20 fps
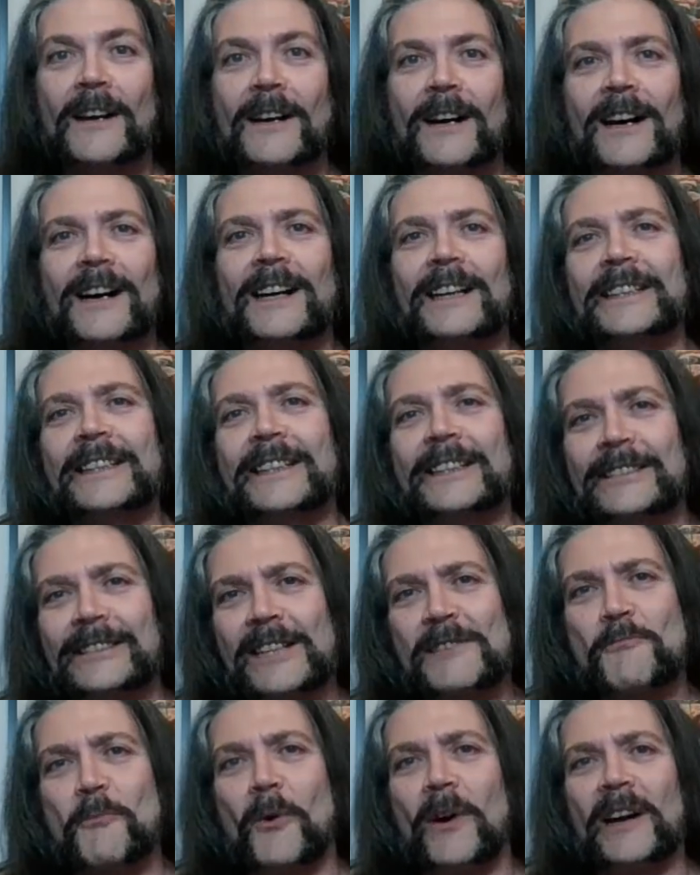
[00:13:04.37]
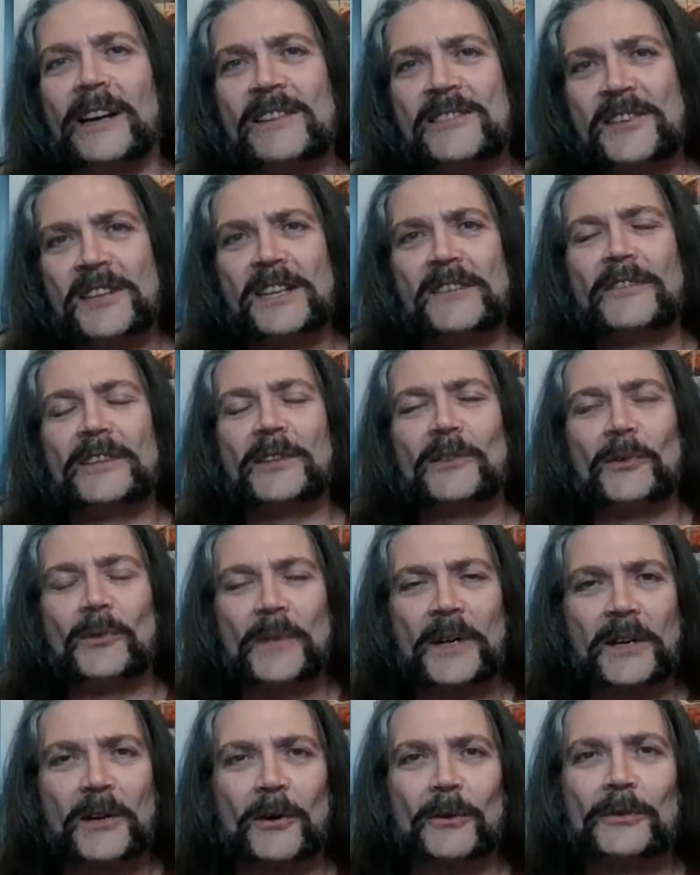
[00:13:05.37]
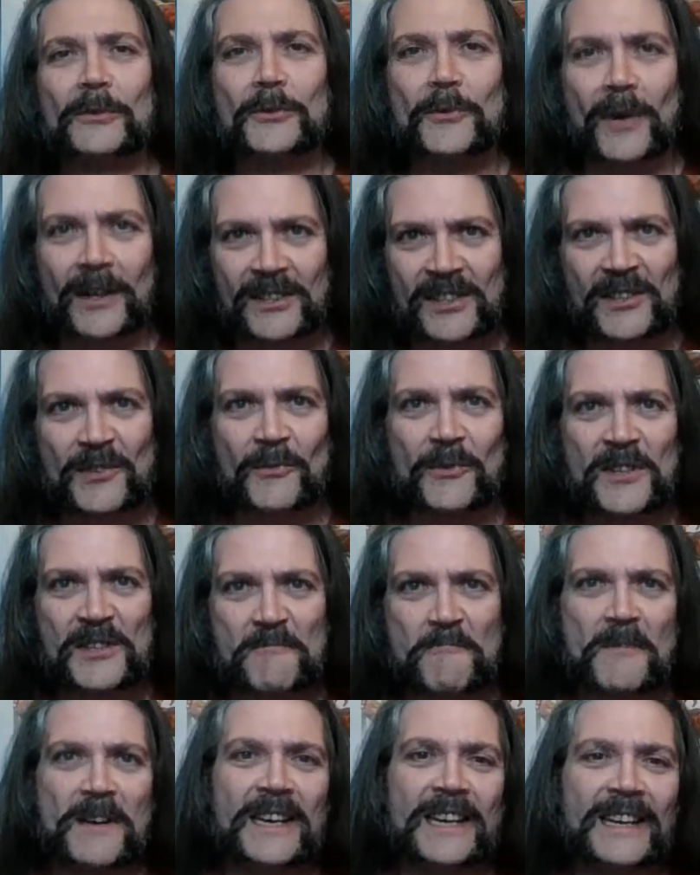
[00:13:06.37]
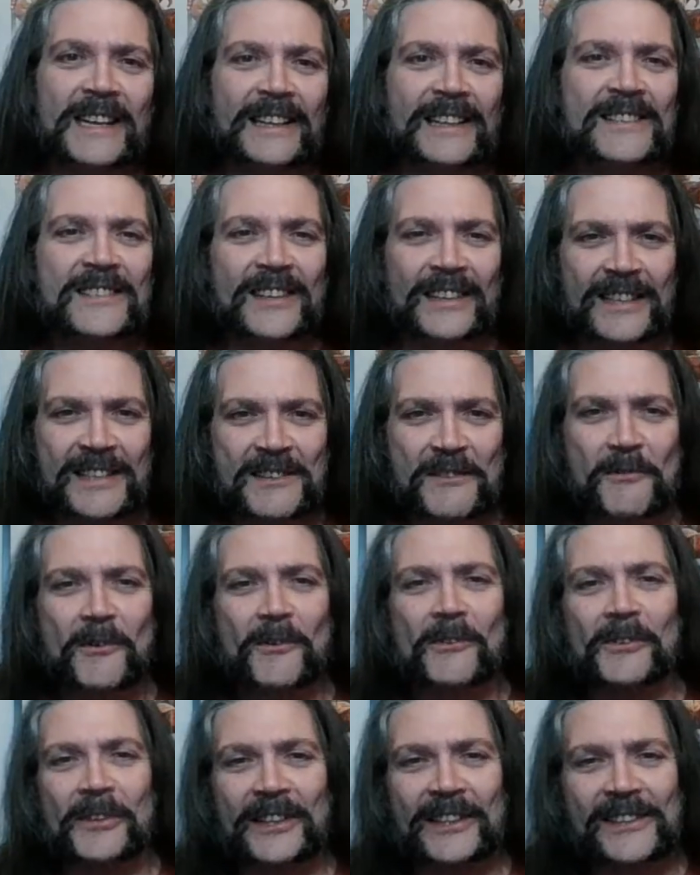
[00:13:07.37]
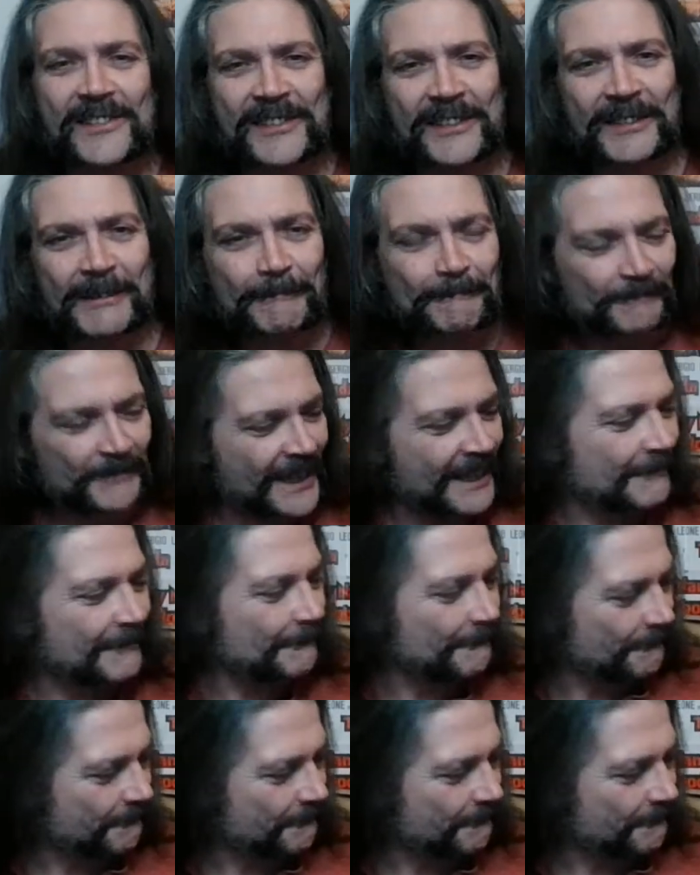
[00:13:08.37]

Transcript: Ah, yeah, that's why he's given all the contracts to his mates and his cronies. Yeah,